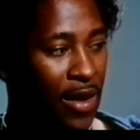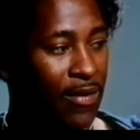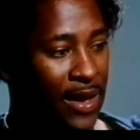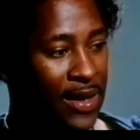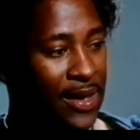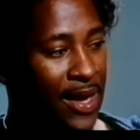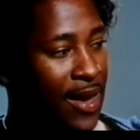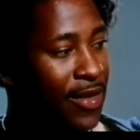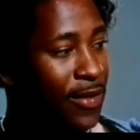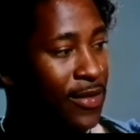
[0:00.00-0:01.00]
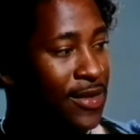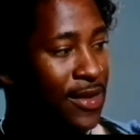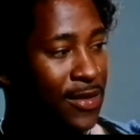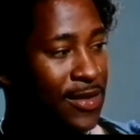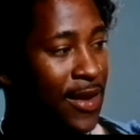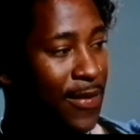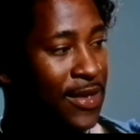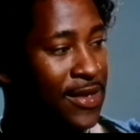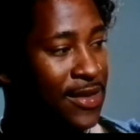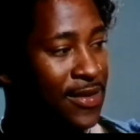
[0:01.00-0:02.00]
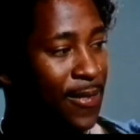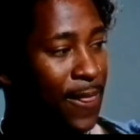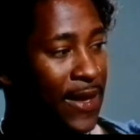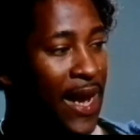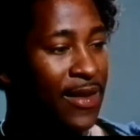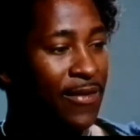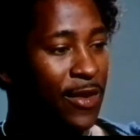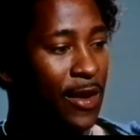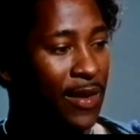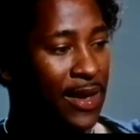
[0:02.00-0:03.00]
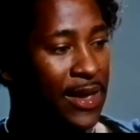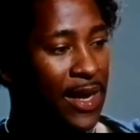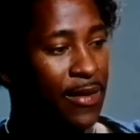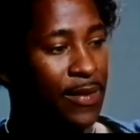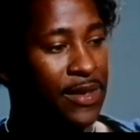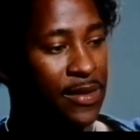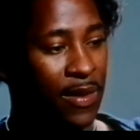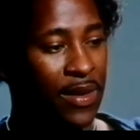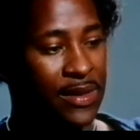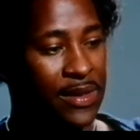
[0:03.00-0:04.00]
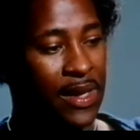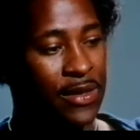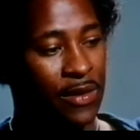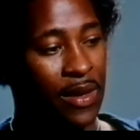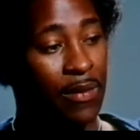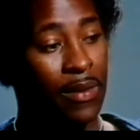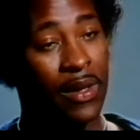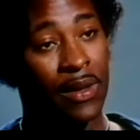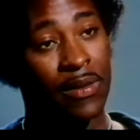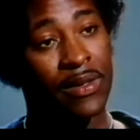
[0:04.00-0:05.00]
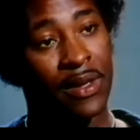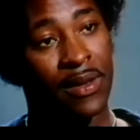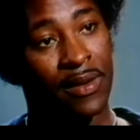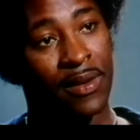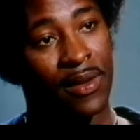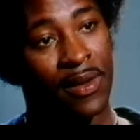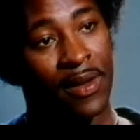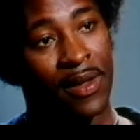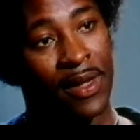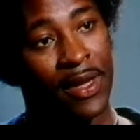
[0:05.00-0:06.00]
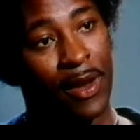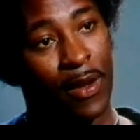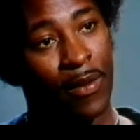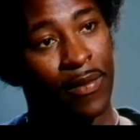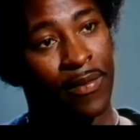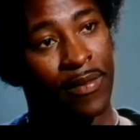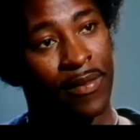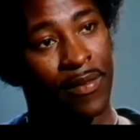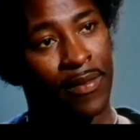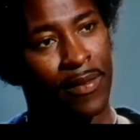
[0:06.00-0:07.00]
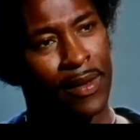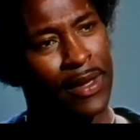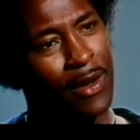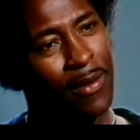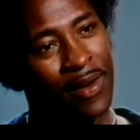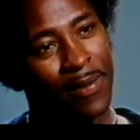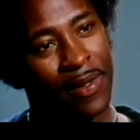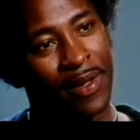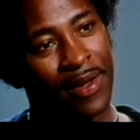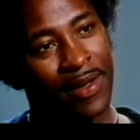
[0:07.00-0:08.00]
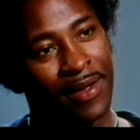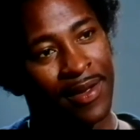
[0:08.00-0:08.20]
don't get it together or something, he says, not that if you don't get it together, but he says, one of these days you're going to really lose it, you know. You know what I mean?